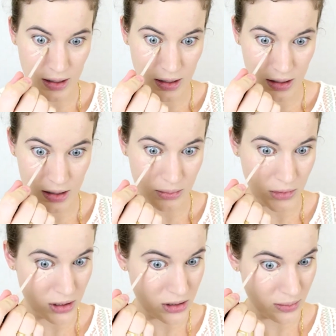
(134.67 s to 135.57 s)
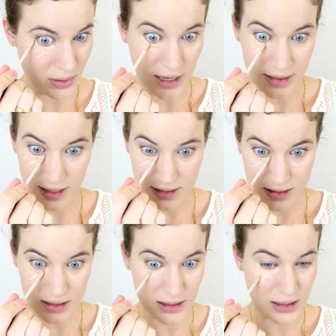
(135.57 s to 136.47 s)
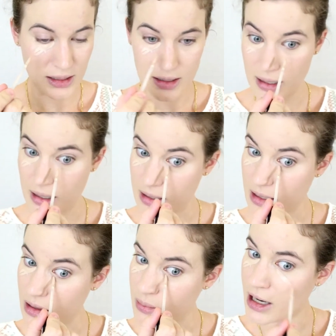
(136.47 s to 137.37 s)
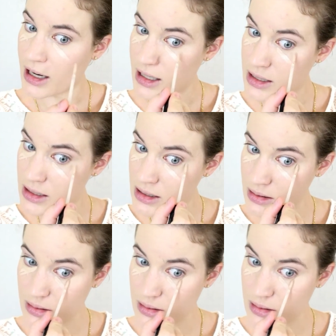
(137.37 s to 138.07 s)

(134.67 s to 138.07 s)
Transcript: and I'm going to apply that underneath my eyes